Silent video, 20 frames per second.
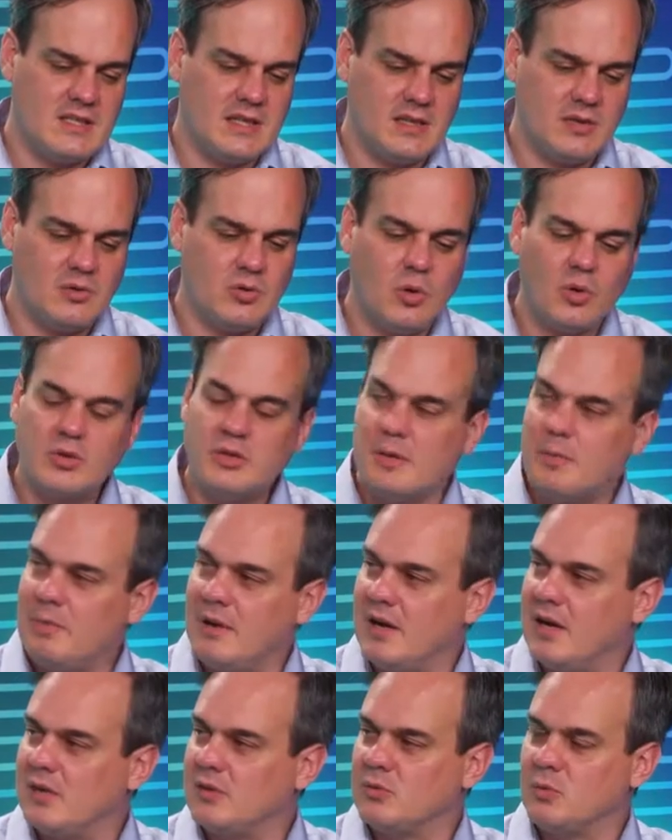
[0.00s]
and talked
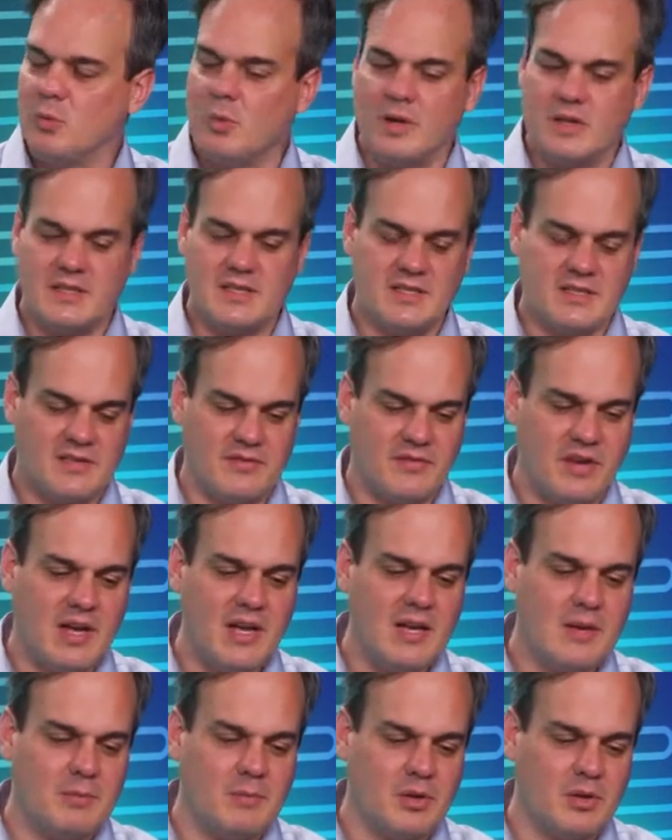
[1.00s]
about what is
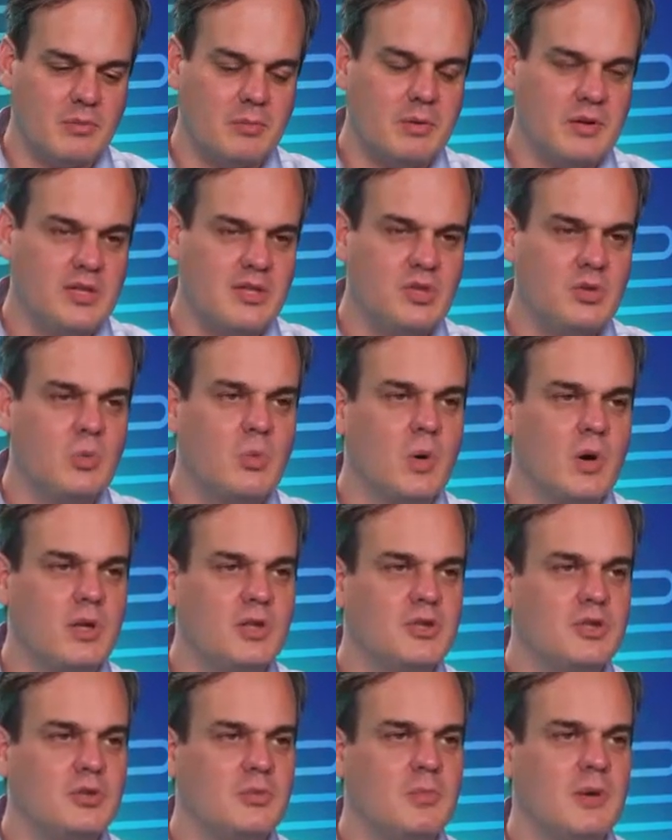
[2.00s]
available, but you
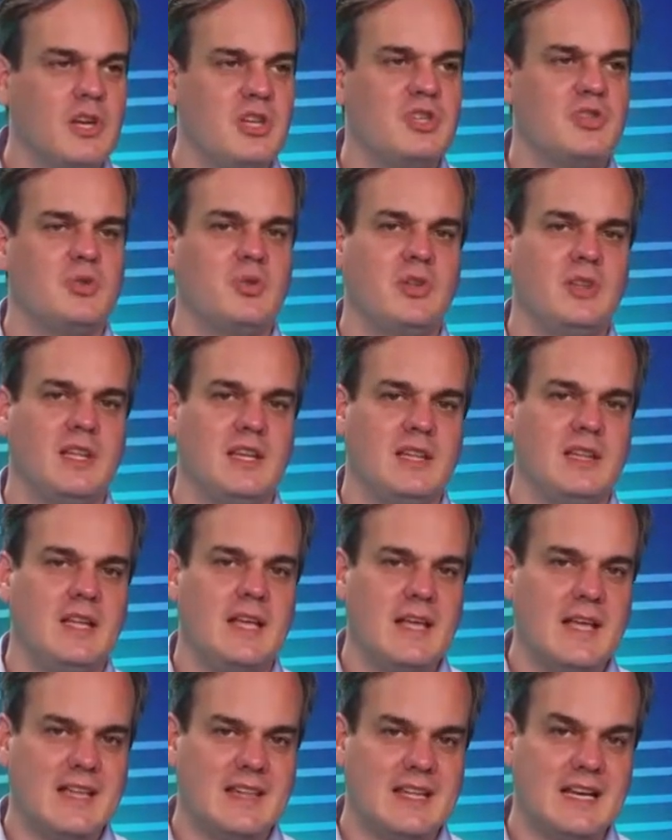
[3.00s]
want to make sure that
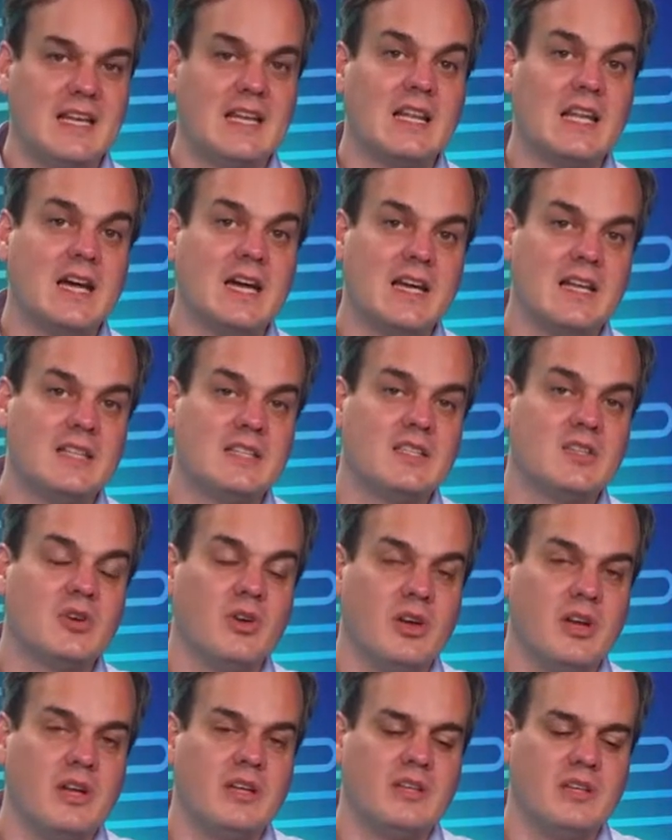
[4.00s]
the client
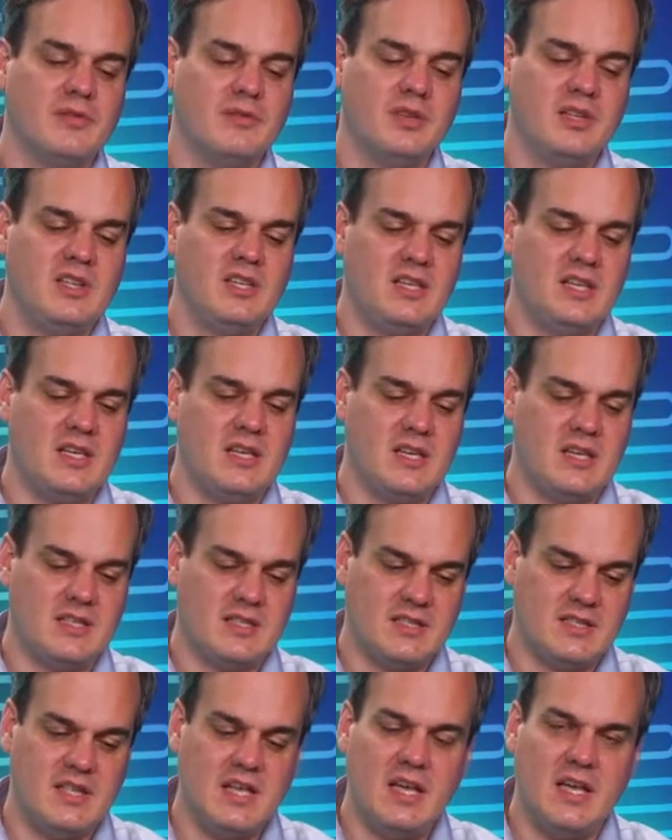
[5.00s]
connectivity
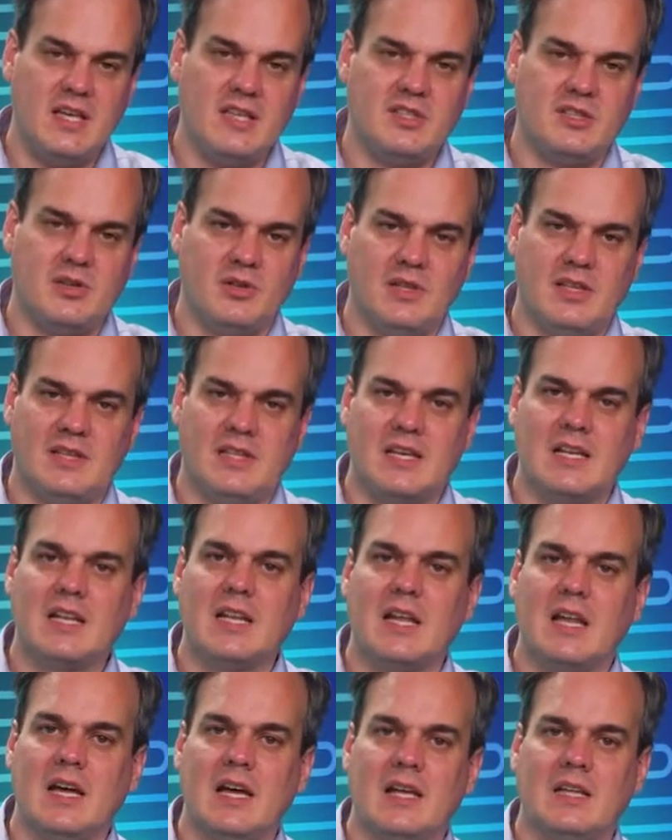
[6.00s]
is there so that the
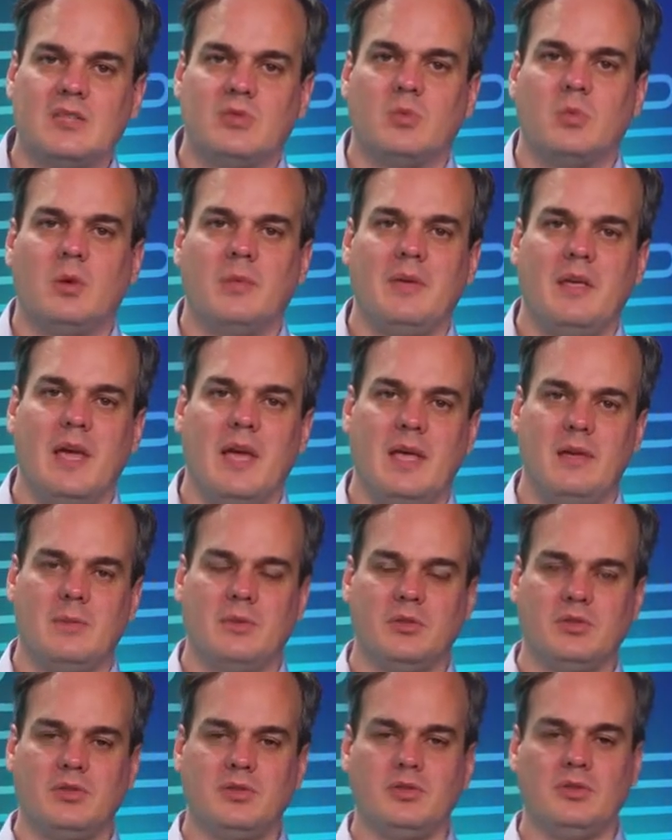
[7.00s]
clients will be
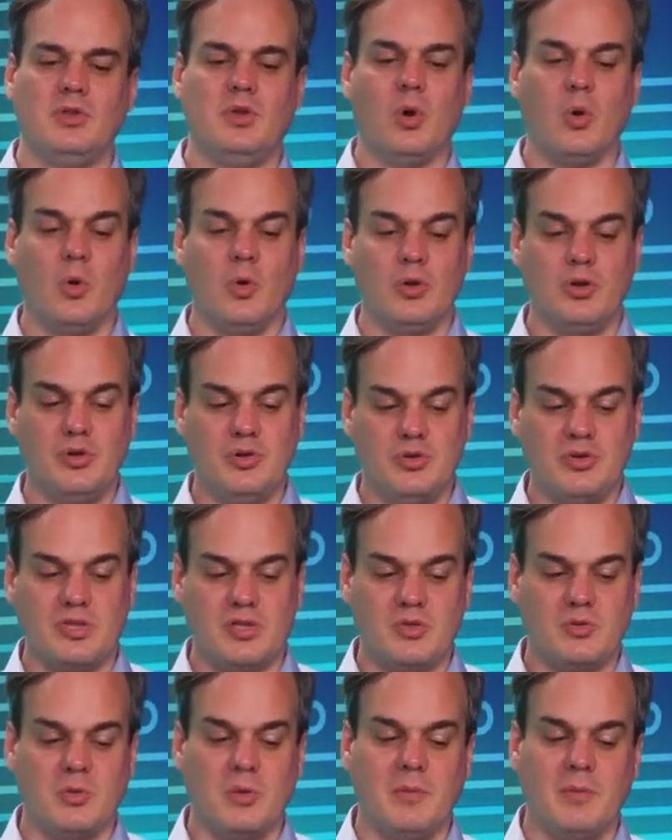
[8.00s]
able, your
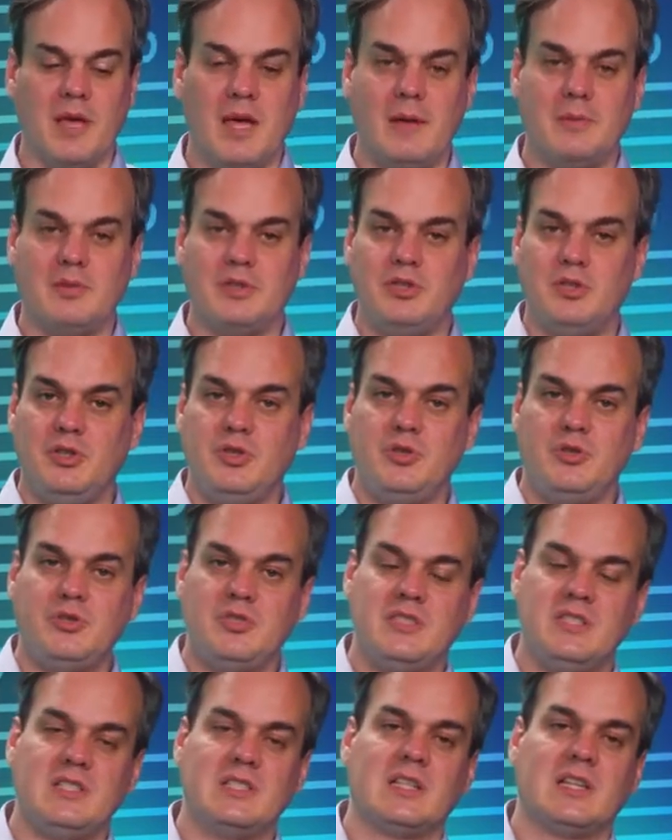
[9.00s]
users will be able to use
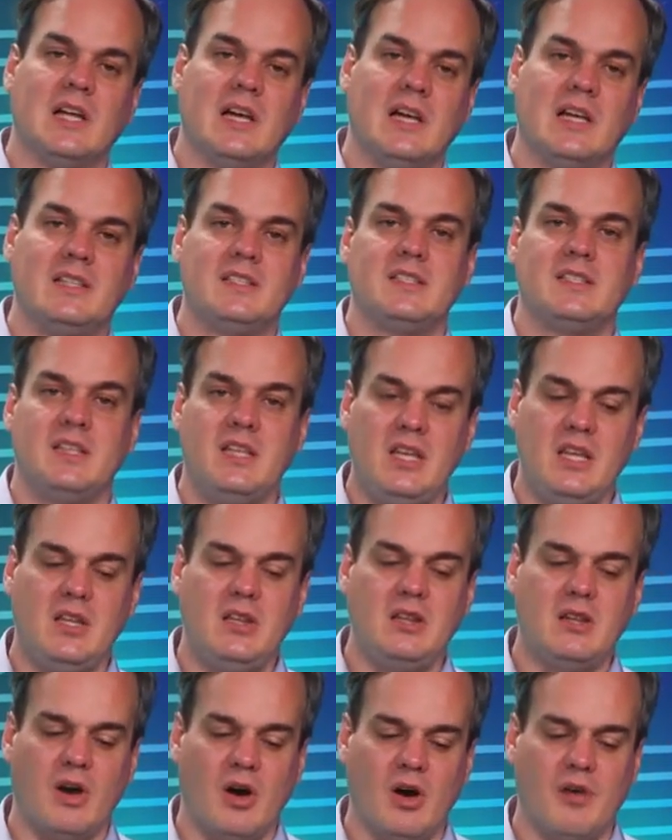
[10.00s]
these clients
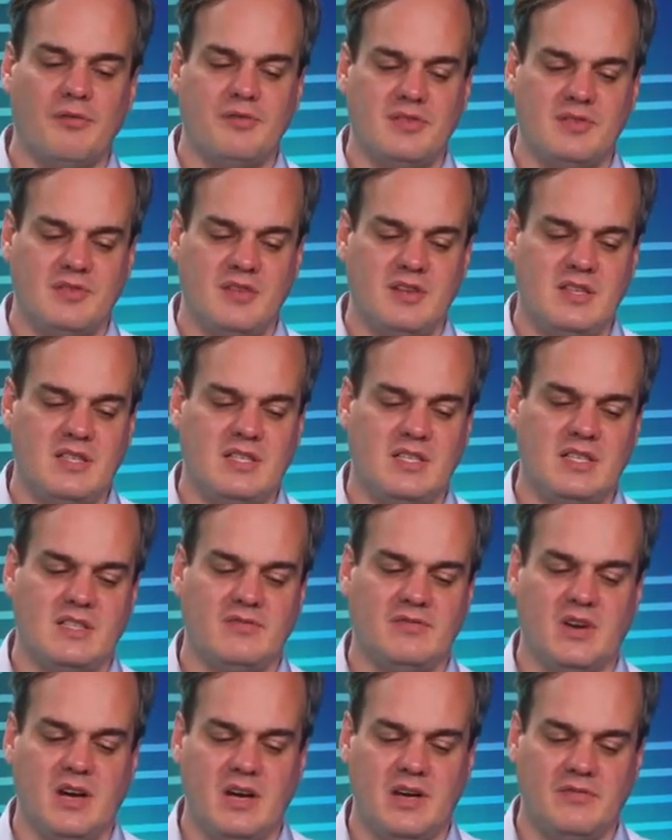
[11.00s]
in the Office
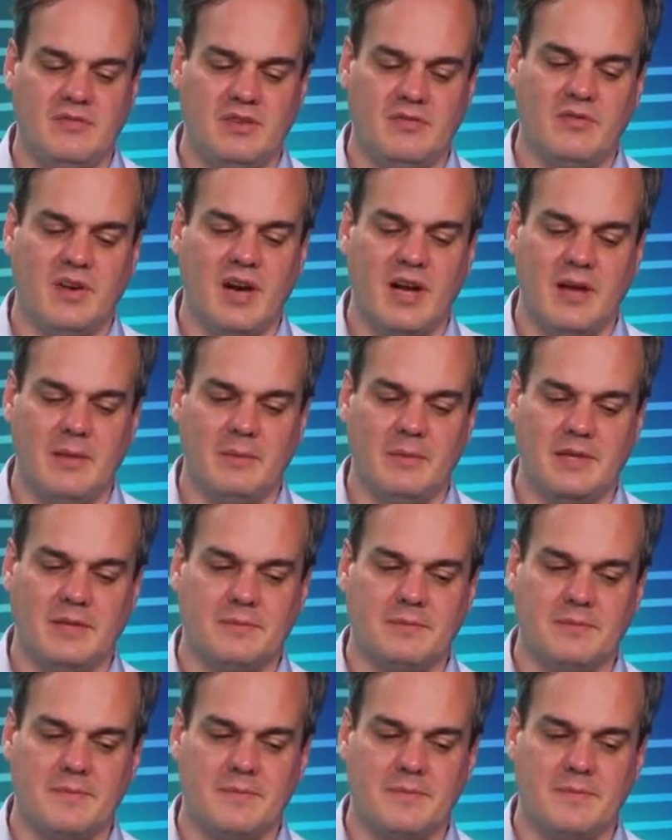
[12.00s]
365 environment.